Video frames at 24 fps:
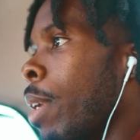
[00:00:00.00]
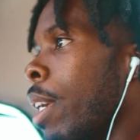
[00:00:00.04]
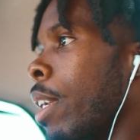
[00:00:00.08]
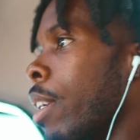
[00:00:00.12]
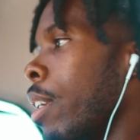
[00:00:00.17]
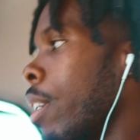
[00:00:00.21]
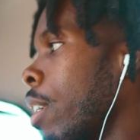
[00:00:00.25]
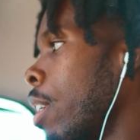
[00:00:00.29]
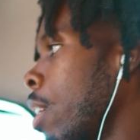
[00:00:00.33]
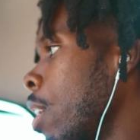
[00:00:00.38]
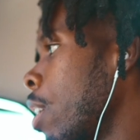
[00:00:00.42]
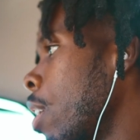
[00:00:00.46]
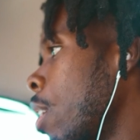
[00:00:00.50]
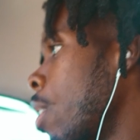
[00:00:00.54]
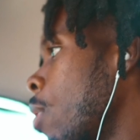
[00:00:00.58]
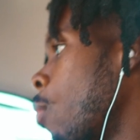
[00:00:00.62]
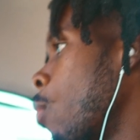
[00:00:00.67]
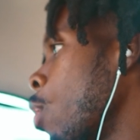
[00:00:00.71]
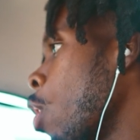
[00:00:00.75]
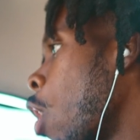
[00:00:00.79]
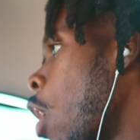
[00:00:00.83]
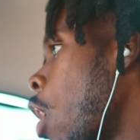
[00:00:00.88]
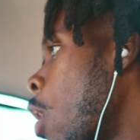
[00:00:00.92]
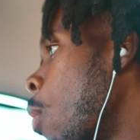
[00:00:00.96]
but
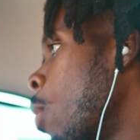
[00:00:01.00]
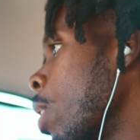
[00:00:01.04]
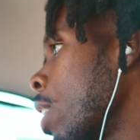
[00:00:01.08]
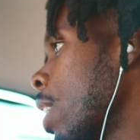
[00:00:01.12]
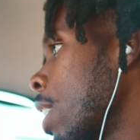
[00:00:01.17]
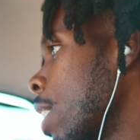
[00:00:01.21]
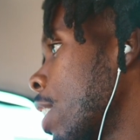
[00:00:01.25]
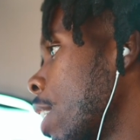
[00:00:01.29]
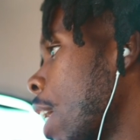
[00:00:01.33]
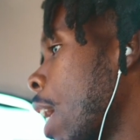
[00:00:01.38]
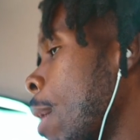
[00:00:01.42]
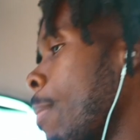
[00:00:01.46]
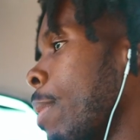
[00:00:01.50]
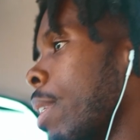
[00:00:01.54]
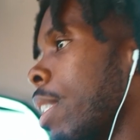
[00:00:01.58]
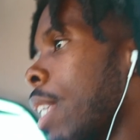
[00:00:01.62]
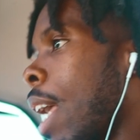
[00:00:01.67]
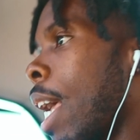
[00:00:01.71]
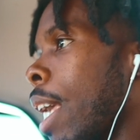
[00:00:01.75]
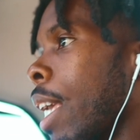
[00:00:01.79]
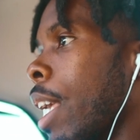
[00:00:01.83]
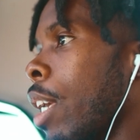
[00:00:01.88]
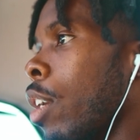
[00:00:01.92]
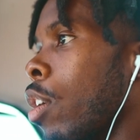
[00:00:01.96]
we all want the same
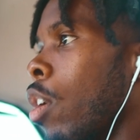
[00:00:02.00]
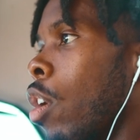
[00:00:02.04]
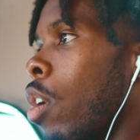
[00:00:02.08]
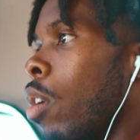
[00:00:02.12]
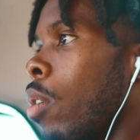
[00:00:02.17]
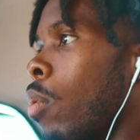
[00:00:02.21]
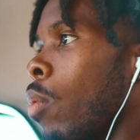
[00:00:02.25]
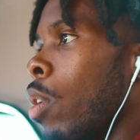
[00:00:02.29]
exact end goal.